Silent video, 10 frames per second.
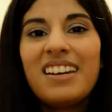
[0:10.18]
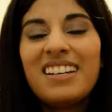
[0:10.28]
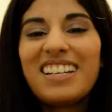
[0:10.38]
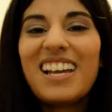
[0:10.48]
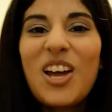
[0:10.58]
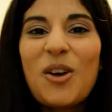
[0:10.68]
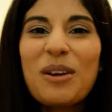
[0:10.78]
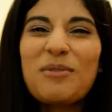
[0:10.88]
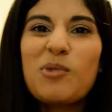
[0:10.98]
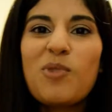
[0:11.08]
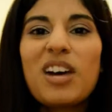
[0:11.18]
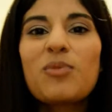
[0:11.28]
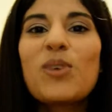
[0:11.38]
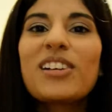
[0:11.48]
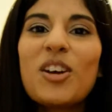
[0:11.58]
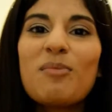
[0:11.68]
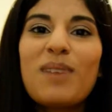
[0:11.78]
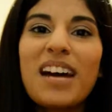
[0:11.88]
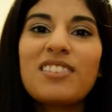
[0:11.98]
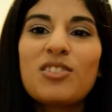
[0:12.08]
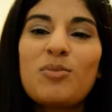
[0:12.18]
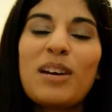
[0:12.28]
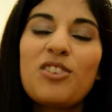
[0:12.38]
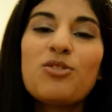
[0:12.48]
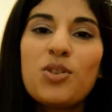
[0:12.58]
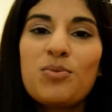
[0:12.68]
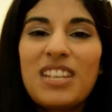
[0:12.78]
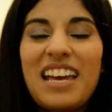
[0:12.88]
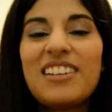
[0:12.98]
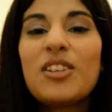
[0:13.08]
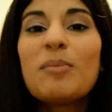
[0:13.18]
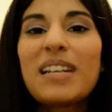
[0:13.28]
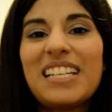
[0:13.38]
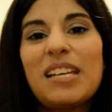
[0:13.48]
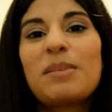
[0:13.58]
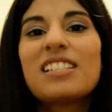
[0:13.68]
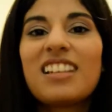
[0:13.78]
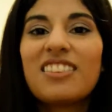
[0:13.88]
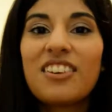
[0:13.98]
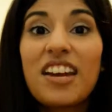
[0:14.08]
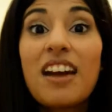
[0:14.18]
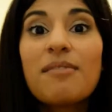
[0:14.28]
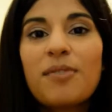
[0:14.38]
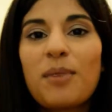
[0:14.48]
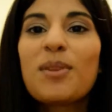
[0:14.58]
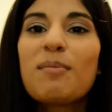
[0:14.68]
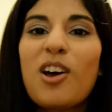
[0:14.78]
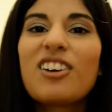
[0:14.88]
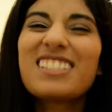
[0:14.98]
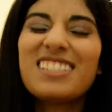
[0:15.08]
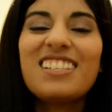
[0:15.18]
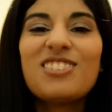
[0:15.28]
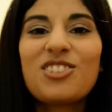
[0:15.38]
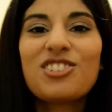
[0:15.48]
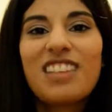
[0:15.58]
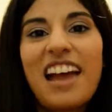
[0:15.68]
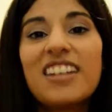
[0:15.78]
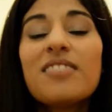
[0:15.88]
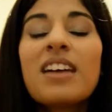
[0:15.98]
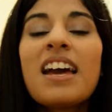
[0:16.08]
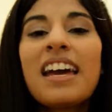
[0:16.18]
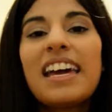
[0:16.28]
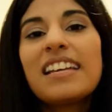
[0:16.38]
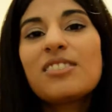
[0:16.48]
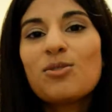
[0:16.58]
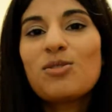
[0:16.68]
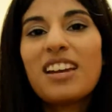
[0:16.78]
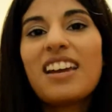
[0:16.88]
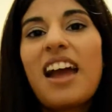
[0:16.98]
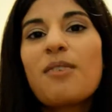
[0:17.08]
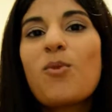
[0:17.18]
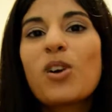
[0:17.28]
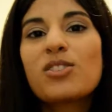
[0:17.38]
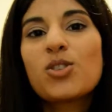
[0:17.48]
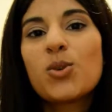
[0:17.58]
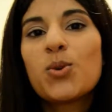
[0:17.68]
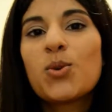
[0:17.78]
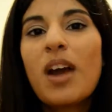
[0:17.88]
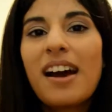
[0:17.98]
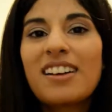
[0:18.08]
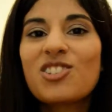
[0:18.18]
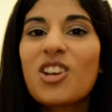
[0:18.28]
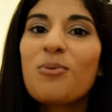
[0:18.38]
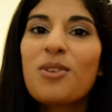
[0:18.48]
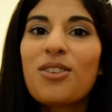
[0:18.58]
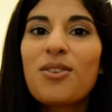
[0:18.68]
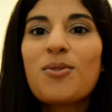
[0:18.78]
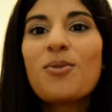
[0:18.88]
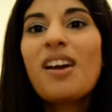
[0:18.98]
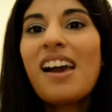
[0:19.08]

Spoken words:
Hello everyone, welcome back to my YouTube channel. My name is Andrea from the blog Seize Your Style, and today I want to share with you